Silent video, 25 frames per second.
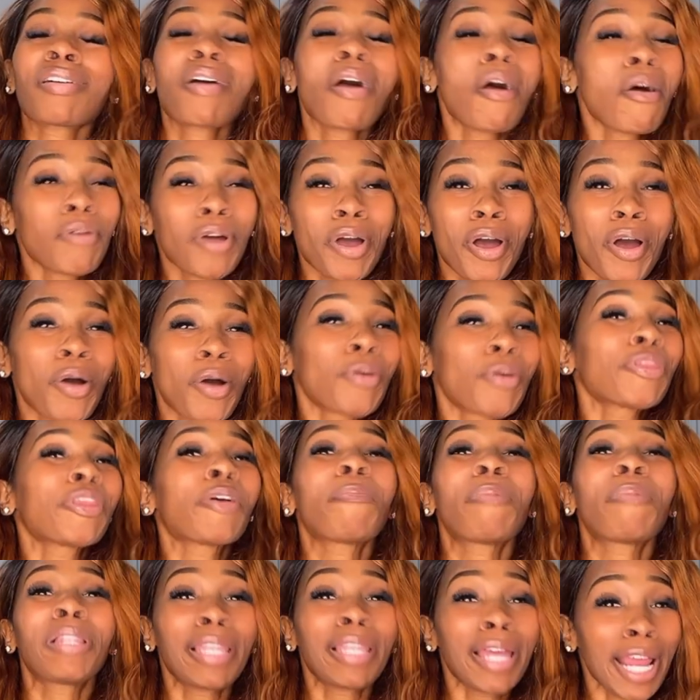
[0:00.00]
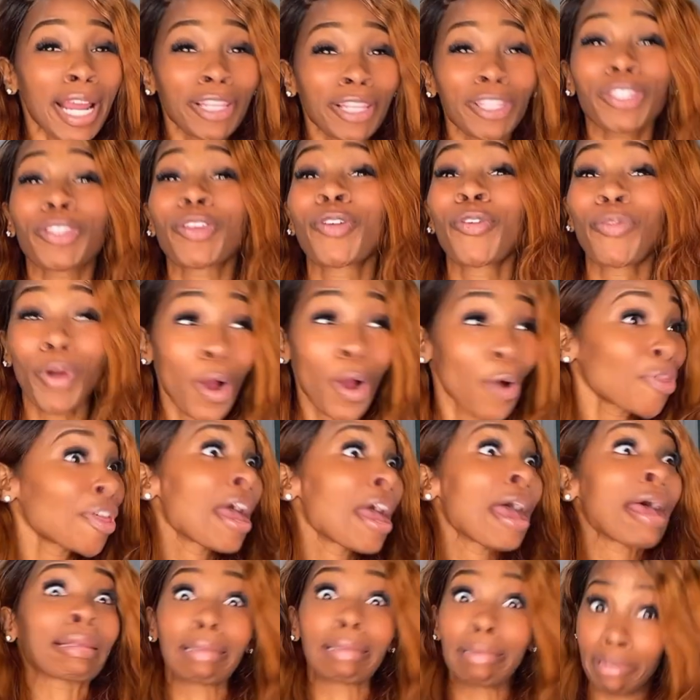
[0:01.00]
Coco, the plant's growth
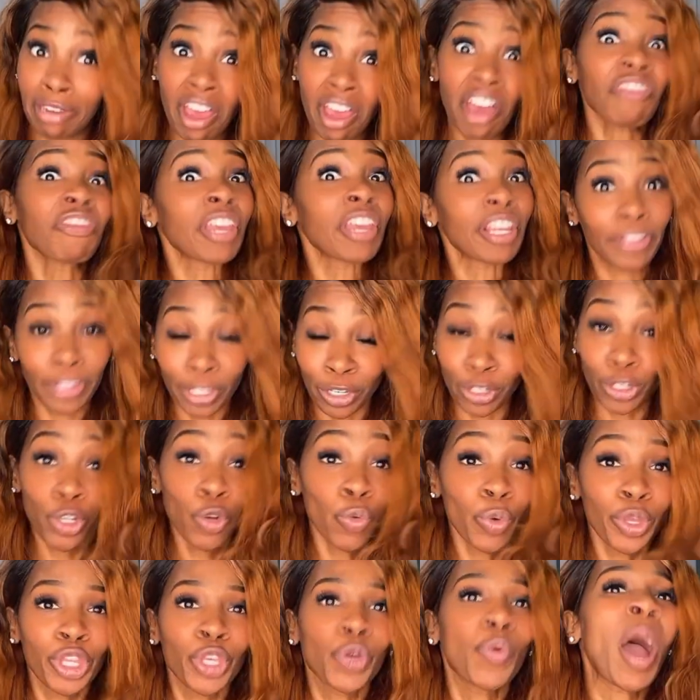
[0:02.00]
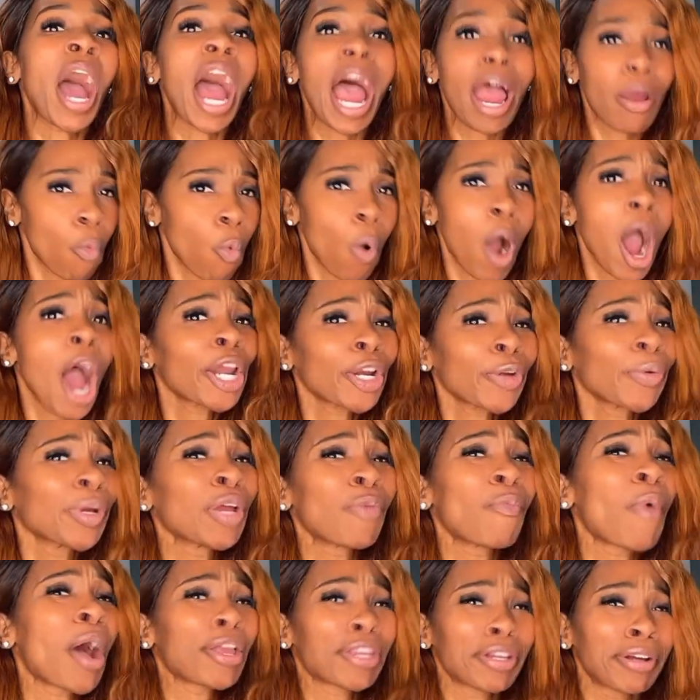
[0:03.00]
has nothing to do with you. I water it
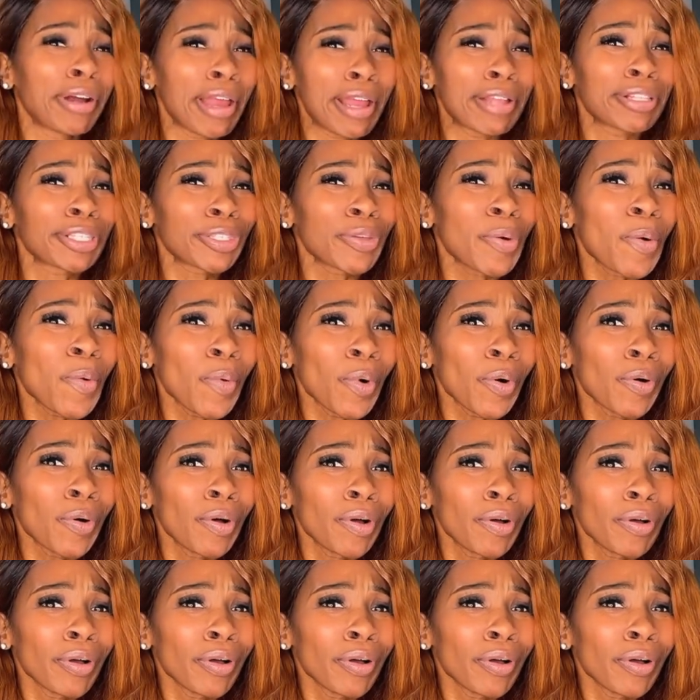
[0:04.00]
while you're at school.